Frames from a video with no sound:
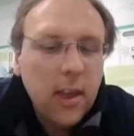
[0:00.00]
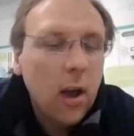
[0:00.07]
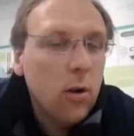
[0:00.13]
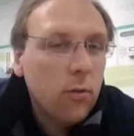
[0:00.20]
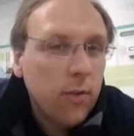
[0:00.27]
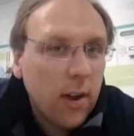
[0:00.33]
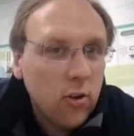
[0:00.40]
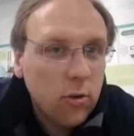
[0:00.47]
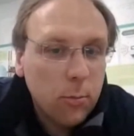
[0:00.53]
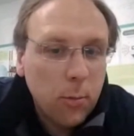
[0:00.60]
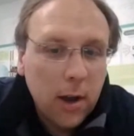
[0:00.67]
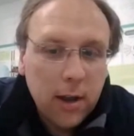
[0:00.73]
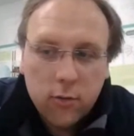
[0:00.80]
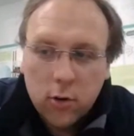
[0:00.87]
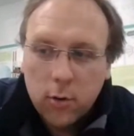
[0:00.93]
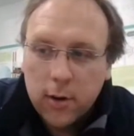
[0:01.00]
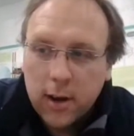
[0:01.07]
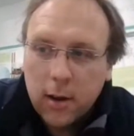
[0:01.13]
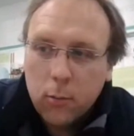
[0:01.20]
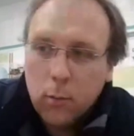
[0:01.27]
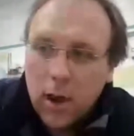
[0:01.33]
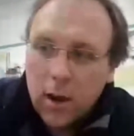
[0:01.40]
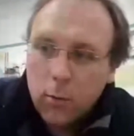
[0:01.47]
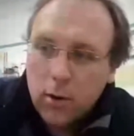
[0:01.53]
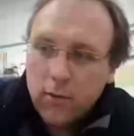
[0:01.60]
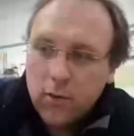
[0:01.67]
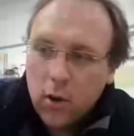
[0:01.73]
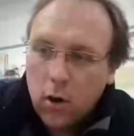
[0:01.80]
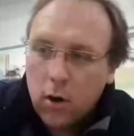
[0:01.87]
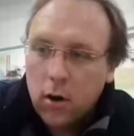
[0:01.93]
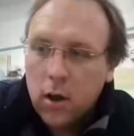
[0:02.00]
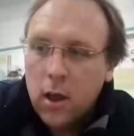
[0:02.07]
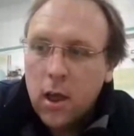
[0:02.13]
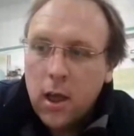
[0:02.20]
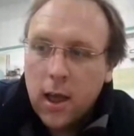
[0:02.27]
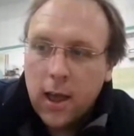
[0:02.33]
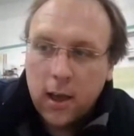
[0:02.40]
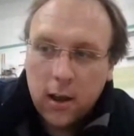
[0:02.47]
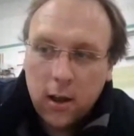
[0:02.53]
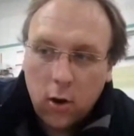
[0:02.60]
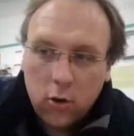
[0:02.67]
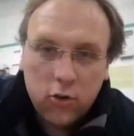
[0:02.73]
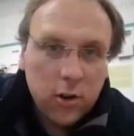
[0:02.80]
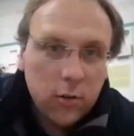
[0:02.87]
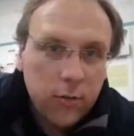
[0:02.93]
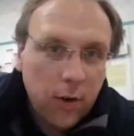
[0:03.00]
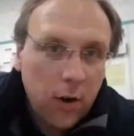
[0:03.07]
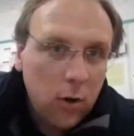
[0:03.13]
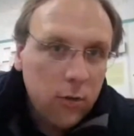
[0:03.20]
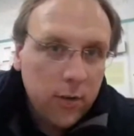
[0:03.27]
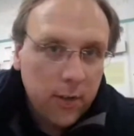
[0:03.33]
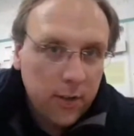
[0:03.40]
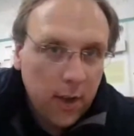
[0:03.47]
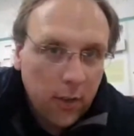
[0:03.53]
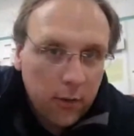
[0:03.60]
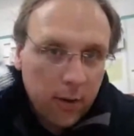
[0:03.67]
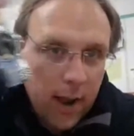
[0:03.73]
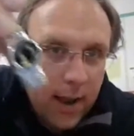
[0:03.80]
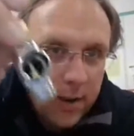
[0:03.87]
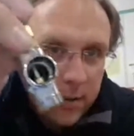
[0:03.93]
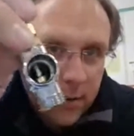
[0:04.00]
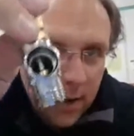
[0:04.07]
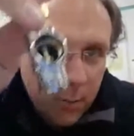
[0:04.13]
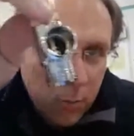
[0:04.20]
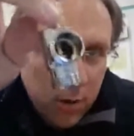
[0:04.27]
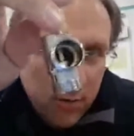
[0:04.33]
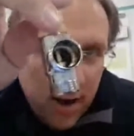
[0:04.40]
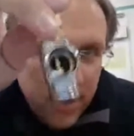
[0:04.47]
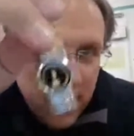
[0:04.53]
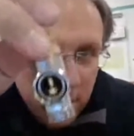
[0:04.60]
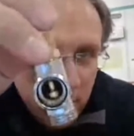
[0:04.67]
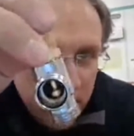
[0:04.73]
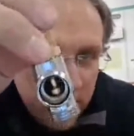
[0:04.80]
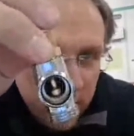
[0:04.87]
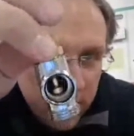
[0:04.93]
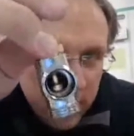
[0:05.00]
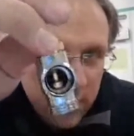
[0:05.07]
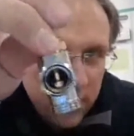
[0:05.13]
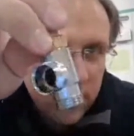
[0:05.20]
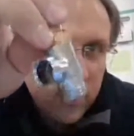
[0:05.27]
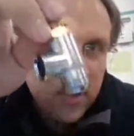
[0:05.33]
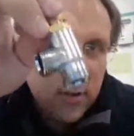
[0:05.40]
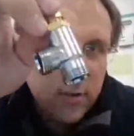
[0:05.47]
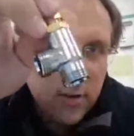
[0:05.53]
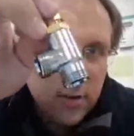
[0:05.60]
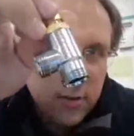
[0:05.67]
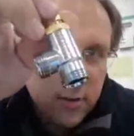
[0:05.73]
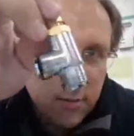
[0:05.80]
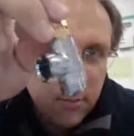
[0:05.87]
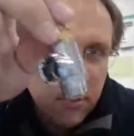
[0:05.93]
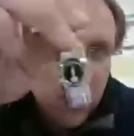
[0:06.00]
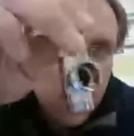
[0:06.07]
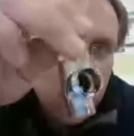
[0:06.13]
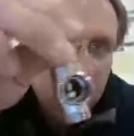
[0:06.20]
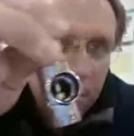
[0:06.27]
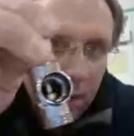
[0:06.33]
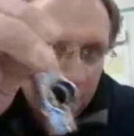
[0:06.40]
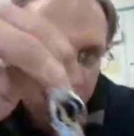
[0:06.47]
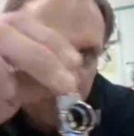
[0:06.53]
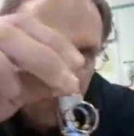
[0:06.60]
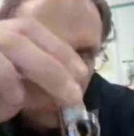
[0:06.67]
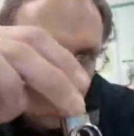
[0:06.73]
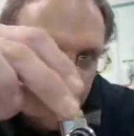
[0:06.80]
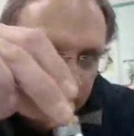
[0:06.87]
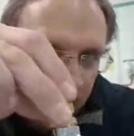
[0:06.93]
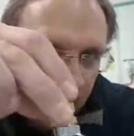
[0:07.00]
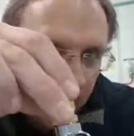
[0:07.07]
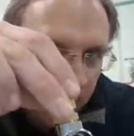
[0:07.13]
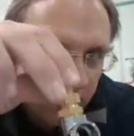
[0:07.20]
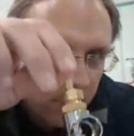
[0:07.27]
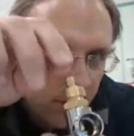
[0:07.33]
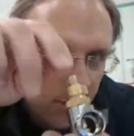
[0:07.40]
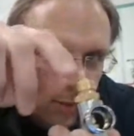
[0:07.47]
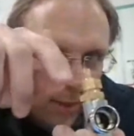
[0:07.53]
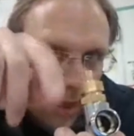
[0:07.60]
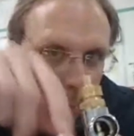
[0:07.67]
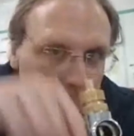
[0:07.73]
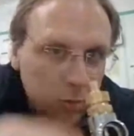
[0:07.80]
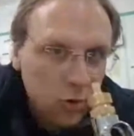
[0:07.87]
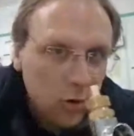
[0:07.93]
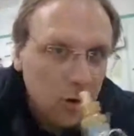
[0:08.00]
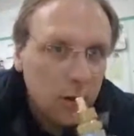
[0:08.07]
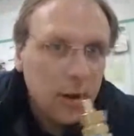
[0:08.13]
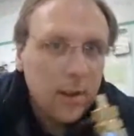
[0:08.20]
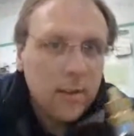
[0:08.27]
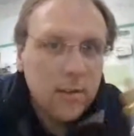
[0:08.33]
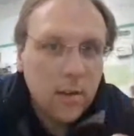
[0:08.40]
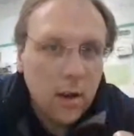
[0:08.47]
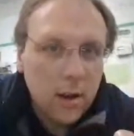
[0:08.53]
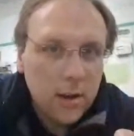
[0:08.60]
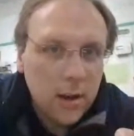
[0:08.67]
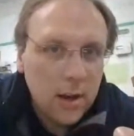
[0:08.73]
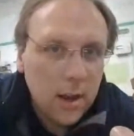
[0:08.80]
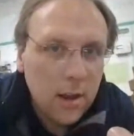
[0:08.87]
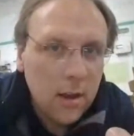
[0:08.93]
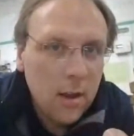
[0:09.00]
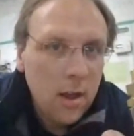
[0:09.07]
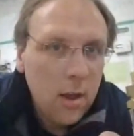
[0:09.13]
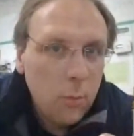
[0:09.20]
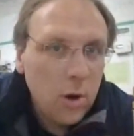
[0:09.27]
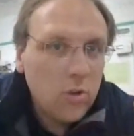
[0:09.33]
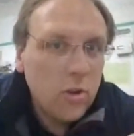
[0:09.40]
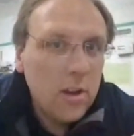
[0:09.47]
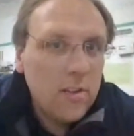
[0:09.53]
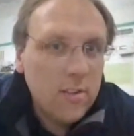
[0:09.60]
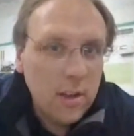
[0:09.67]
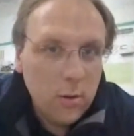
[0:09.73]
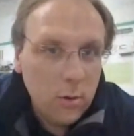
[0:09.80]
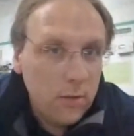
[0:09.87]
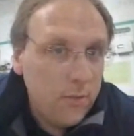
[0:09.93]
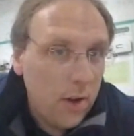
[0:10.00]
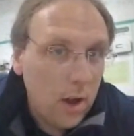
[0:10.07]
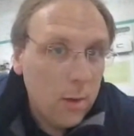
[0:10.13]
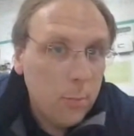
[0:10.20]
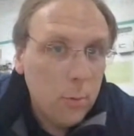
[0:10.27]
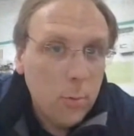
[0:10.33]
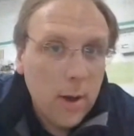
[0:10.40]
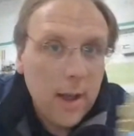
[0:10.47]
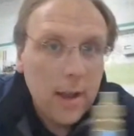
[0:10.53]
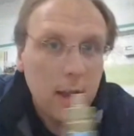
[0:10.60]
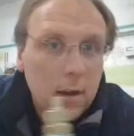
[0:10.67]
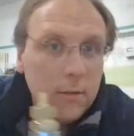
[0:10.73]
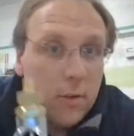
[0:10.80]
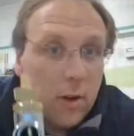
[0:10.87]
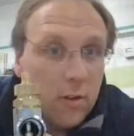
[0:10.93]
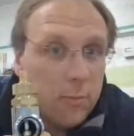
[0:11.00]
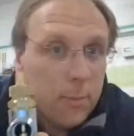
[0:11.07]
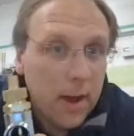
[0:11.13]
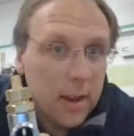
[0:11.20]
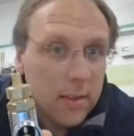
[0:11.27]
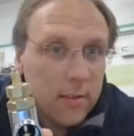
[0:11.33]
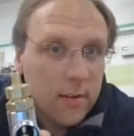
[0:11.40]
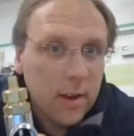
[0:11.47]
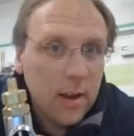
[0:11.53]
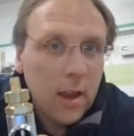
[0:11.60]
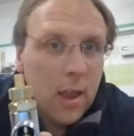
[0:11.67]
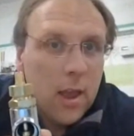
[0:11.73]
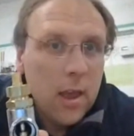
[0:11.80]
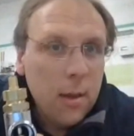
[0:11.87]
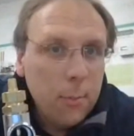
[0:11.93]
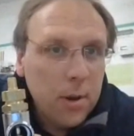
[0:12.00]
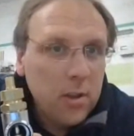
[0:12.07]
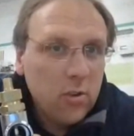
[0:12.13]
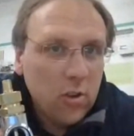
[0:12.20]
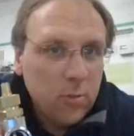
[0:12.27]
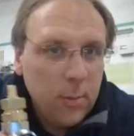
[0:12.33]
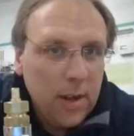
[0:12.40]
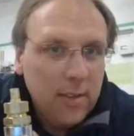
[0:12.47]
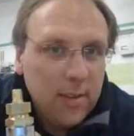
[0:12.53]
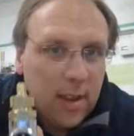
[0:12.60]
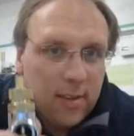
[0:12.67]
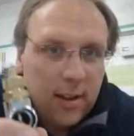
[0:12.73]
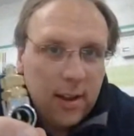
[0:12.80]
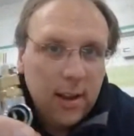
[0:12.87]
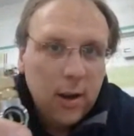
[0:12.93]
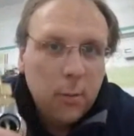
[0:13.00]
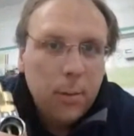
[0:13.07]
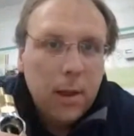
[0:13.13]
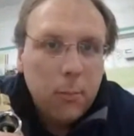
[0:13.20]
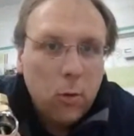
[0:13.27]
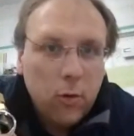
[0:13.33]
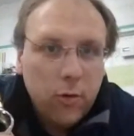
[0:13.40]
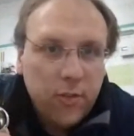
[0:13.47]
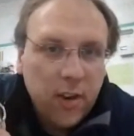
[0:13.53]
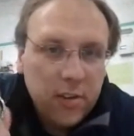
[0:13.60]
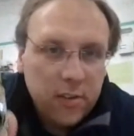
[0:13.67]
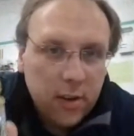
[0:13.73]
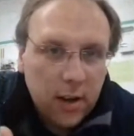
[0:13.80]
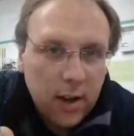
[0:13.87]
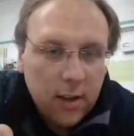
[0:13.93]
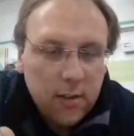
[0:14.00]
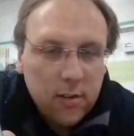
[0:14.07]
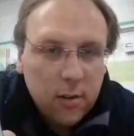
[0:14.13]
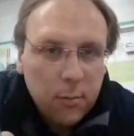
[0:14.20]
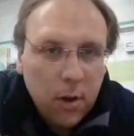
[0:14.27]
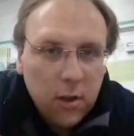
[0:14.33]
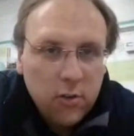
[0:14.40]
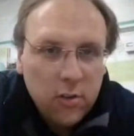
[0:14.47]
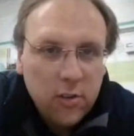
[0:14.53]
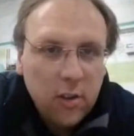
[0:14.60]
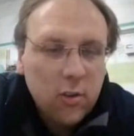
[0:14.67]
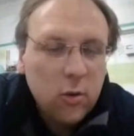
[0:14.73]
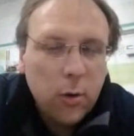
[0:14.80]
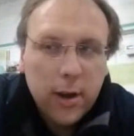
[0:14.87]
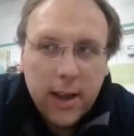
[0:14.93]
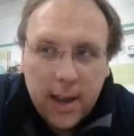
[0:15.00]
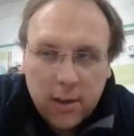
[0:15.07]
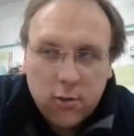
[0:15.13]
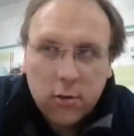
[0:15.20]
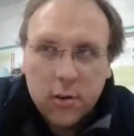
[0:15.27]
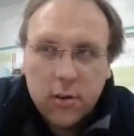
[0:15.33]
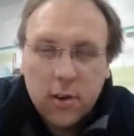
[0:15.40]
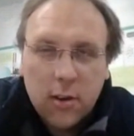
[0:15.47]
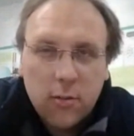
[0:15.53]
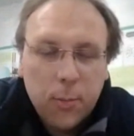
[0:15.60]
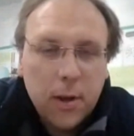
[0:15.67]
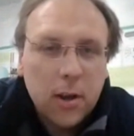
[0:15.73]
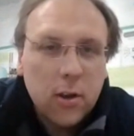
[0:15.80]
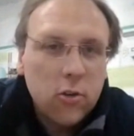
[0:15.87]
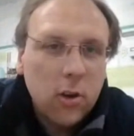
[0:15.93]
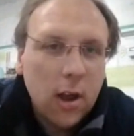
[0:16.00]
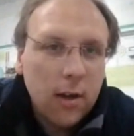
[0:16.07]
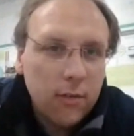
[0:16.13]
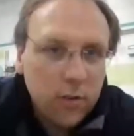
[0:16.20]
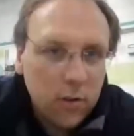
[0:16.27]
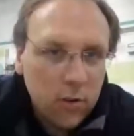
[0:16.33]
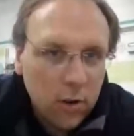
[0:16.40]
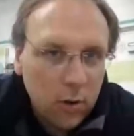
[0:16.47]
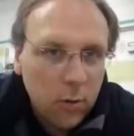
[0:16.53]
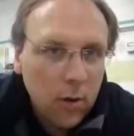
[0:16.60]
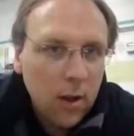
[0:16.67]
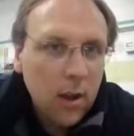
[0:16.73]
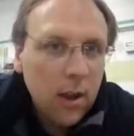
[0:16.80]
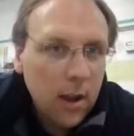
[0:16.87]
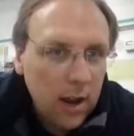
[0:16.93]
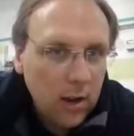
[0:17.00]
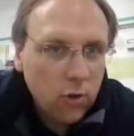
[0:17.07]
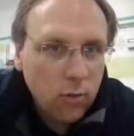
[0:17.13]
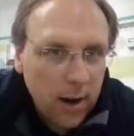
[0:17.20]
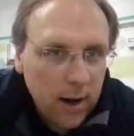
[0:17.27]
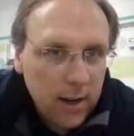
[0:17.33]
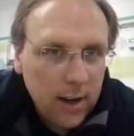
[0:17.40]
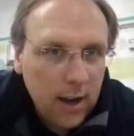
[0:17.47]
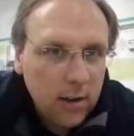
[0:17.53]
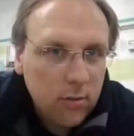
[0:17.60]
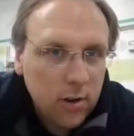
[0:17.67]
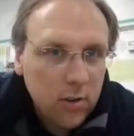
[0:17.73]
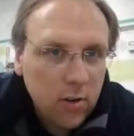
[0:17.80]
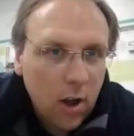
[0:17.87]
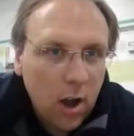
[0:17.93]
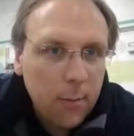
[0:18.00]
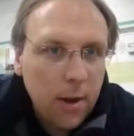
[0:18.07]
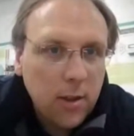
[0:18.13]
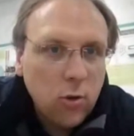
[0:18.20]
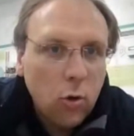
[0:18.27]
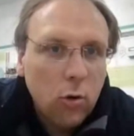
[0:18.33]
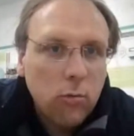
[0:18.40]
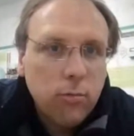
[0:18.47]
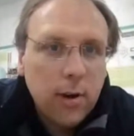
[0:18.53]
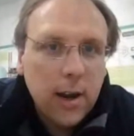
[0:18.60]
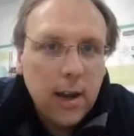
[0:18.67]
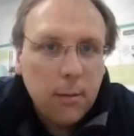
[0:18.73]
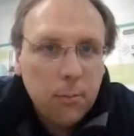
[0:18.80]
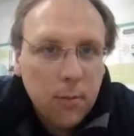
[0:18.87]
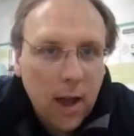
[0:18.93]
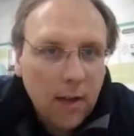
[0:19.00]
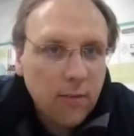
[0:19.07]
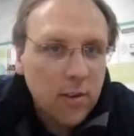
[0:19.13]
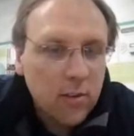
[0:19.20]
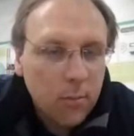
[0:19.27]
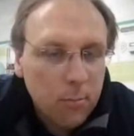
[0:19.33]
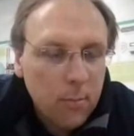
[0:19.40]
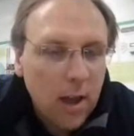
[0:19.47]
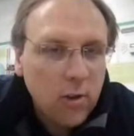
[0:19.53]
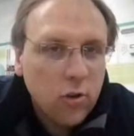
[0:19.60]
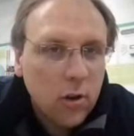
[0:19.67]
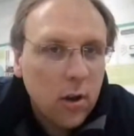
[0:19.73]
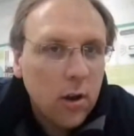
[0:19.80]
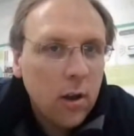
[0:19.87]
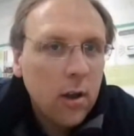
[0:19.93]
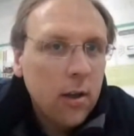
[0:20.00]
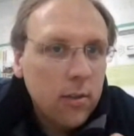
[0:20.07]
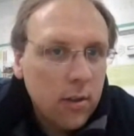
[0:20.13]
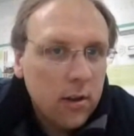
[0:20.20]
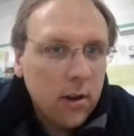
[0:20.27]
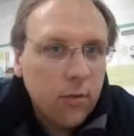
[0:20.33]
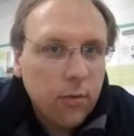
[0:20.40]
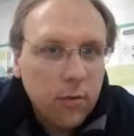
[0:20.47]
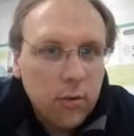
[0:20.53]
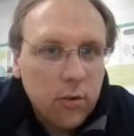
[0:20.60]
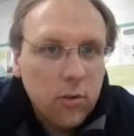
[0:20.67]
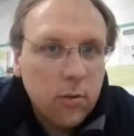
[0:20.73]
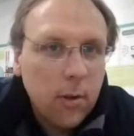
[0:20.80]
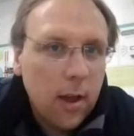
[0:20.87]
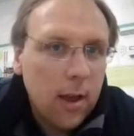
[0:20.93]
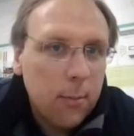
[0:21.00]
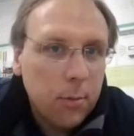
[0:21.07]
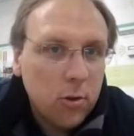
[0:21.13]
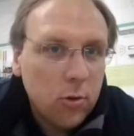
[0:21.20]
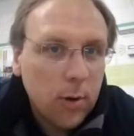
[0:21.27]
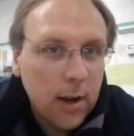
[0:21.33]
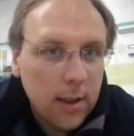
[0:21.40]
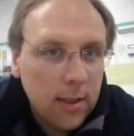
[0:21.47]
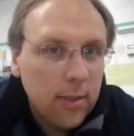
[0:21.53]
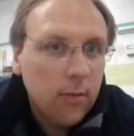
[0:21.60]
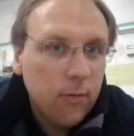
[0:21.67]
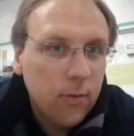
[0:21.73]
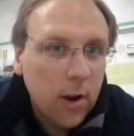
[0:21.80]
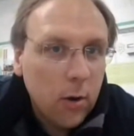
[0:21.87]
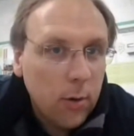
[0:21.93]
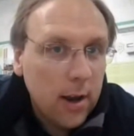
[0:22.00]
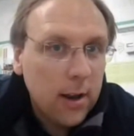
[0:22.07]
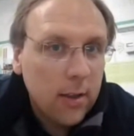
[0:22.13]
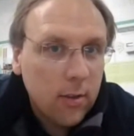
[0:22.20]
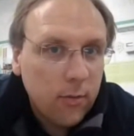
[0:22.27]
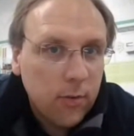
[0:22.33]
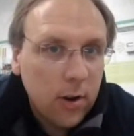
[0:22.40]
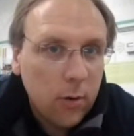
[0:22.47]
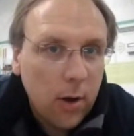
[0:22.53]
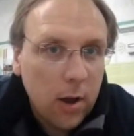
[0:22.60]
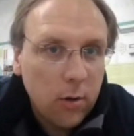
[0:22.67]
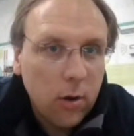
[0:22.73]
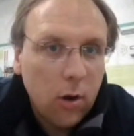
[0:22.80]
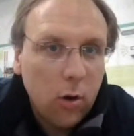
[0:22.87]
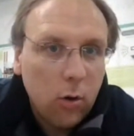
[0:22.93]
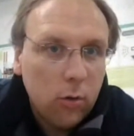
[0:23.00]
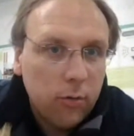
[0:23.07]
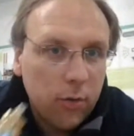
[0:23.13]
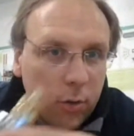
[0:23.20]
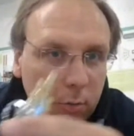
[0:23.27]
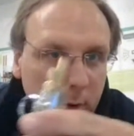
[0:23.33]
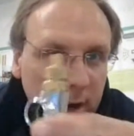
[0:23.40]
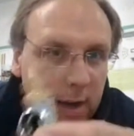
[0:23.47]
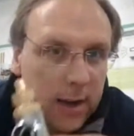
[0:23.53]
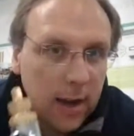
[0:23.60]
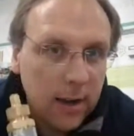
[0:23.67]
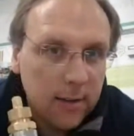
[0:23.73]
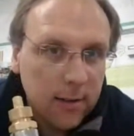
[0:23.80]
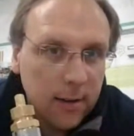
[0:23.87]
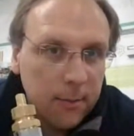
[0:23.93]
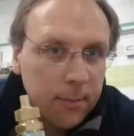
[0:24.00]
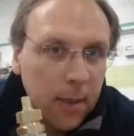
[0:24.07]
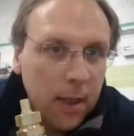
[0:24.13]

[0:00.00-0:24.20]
old-fashioned way of doing it, where we've got a lock shield valve at the other end, and we're adding resistance to the system by throttling down the aperture inside here, which is still a viable way of balancing, but it just means it's a little bit more fussy in so much as it's quite iterative, because you have to do each radiator at a time, and you're really having to measure the difference between the flow in and the flow out of the radiator.